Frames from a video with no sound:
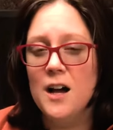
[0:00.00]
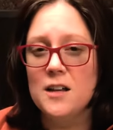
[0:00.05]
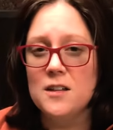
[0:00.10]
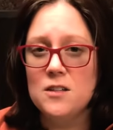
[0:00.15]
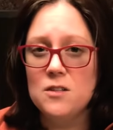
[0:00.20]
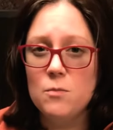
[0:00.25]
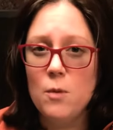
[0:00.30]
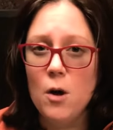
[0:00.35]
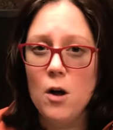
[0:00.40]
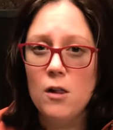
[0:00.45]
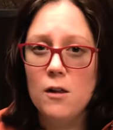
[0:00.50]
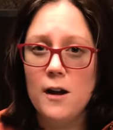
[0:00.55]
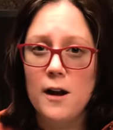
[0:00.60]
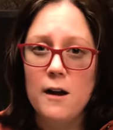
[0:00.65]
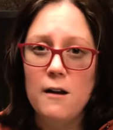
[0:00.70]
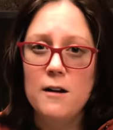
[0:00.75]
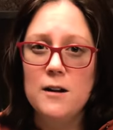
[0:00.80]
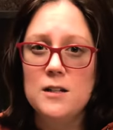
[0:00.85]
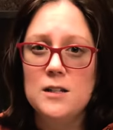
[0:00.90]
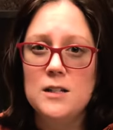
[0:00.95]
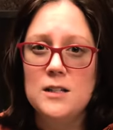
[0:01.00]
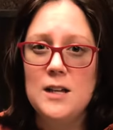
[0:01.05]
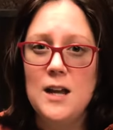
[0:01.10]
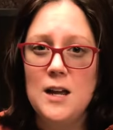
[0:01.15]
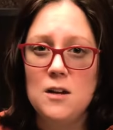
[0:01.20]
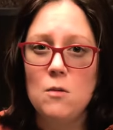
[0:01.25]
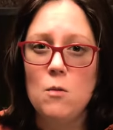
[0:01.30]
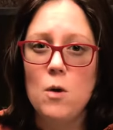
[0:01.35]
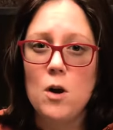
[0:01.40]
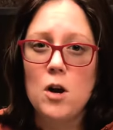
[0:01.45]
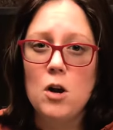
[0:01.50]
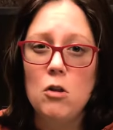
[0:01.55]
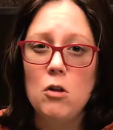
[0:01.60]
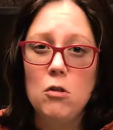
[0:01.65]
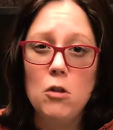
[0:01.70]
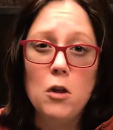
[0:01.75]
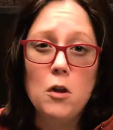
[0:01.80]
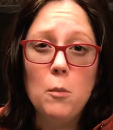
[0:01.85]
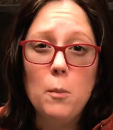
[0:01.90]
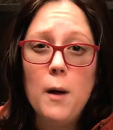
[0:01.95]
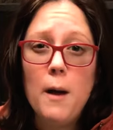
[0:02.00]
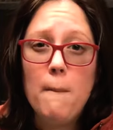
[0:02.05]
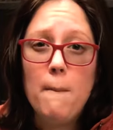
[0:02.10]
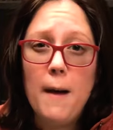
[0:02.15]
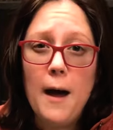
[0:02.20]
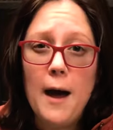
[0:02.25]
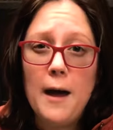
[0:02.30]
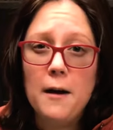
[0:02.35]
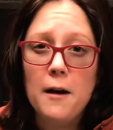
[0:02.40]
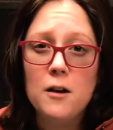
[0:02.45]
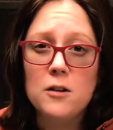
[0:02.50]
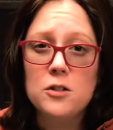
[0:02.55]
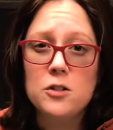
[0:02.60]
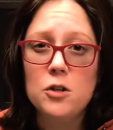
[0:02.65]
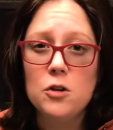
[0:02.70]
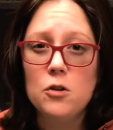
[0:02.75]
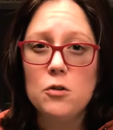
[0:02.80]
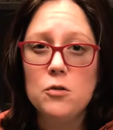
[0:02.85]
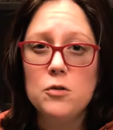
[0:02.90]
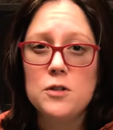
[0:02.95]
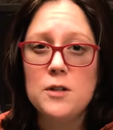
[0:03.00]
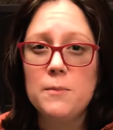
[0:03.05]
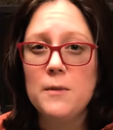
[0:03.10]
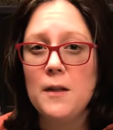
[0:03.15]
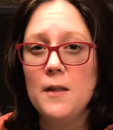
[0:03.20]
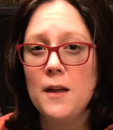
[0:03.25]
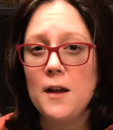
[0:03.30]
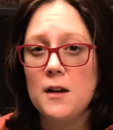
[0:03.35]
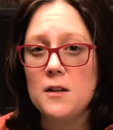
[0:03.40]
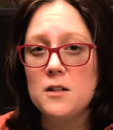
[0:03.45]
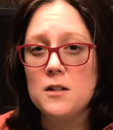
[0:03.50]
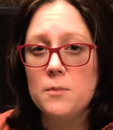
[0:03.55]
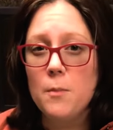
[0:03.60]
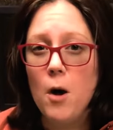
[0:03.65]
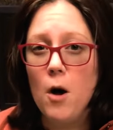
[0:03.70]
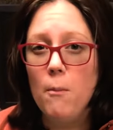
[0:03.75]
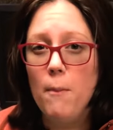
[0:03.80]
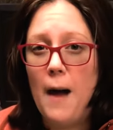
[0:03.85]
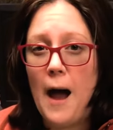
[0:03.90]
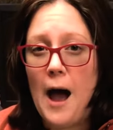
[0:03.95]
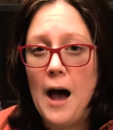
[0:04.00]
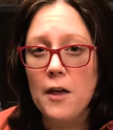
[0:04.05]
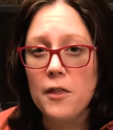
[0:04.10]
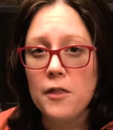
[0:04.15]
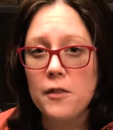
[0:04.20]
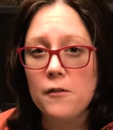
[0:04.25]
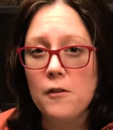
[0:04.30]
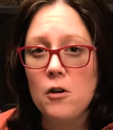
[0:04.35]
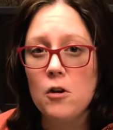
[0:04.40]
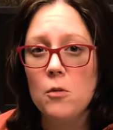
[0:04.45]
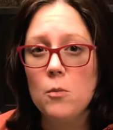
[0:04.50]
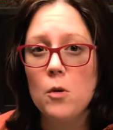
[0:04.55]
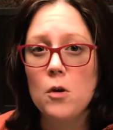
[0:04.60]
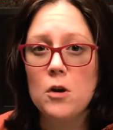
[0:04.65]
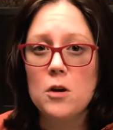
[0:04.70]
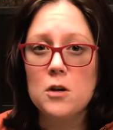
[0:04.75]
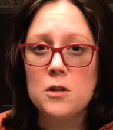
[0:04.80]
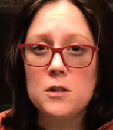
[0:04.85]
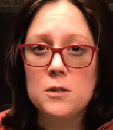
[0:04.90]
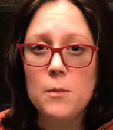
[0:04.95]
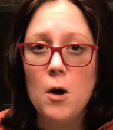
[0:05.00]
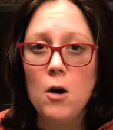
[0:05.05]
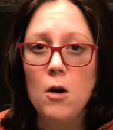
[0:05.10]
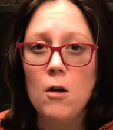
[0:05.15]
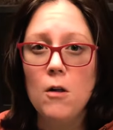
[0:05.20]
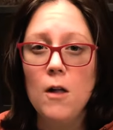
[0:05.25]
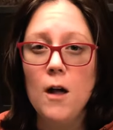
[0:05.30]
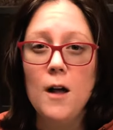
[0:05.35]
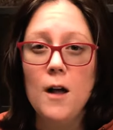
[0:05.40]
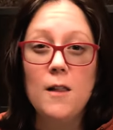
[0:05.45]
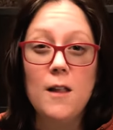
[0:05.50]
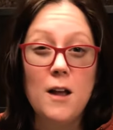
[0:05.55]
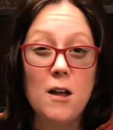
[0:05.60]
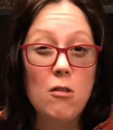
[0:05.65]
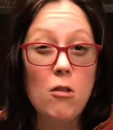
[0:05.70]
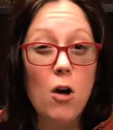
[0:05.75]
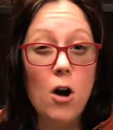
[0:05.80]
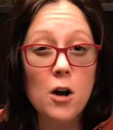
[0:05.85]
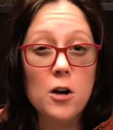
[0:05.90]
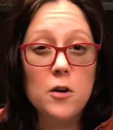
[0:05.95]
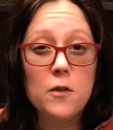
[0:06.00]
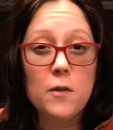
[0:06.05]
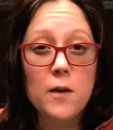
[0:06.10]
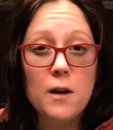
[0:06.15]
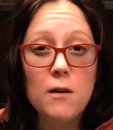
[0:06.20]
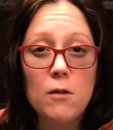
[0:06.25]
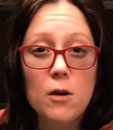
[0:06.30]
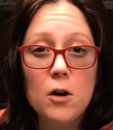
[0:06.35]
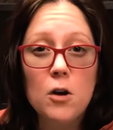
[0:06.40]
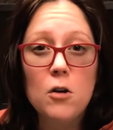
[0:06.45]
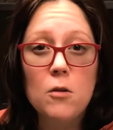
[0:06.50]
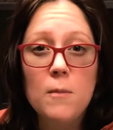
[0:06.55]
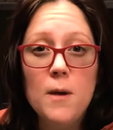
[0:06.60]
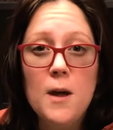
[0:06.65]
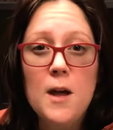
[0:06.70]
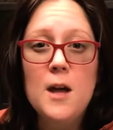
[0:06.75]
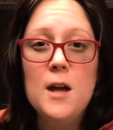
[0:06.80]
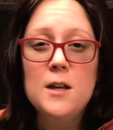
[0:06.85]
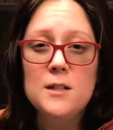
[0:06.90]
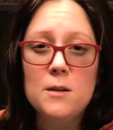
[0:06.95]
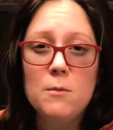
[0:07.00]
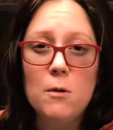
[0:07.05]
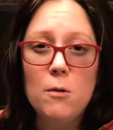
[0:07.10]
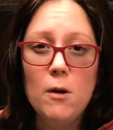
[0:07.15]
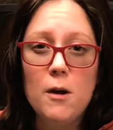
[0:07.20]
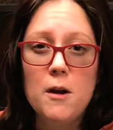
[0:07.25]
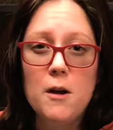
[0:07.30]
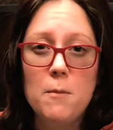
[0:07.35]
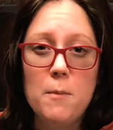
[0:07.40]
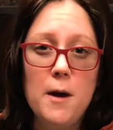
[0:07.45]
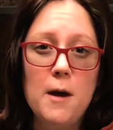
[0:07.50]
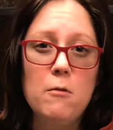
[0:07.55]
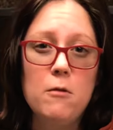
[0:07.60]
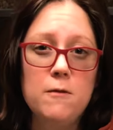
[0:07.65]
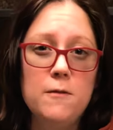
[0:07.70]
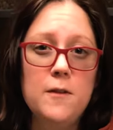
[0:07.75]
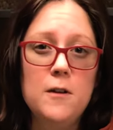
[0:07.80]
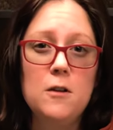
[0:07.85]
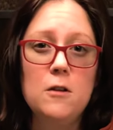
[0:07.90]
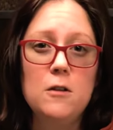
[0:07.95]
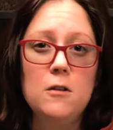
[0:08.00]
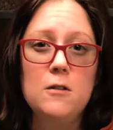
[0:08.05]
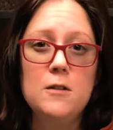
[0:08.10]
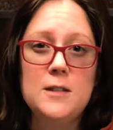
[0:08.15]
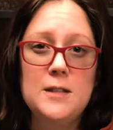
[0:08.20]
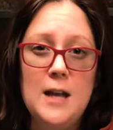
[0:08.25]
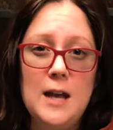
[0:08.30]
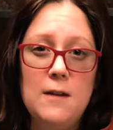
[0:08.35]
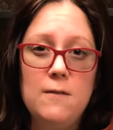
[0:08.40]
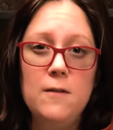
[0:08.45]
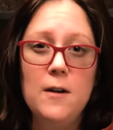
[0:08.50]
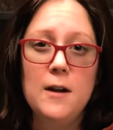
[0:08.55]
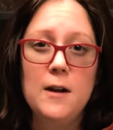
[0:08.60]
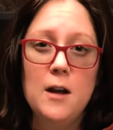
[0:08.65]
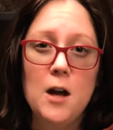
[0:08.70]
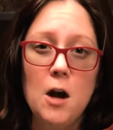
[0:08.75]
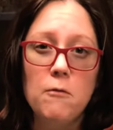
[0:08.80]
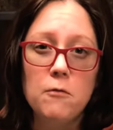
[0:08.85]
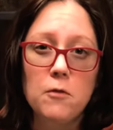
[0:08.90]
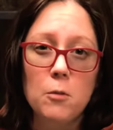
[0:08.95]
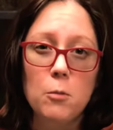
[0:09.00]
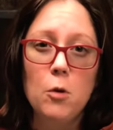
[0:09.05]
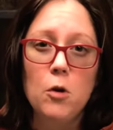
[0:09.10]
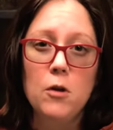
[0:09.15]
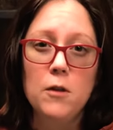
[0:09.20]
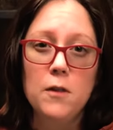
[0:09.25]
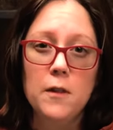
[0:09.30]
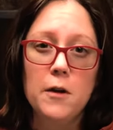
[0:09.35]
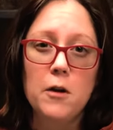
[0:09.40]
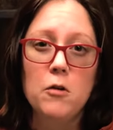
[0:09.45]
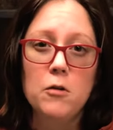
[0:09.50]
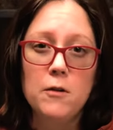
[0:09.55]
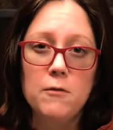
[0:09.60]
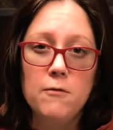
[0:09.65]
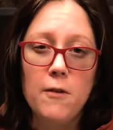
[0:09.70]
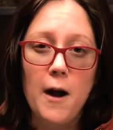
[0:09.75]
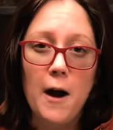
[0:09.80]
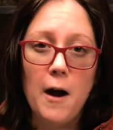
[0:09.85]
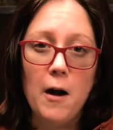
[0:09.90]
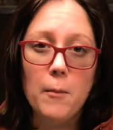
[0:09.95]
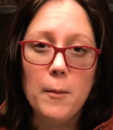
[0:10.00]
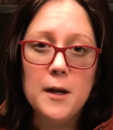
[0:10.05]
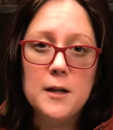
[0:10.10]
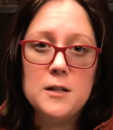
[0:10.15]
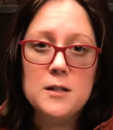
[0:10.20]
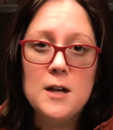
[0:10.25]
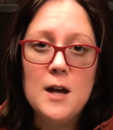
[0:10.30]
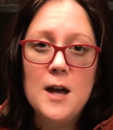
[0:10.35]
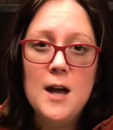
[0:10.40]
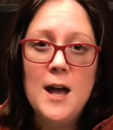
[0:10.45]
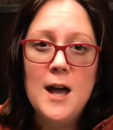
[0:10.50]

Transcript: Smaller areas tend to work a little bit better, so something like a small bathroom or a small like a laundry room, somewhere where your pet will feel safe and comfortable in their own environment.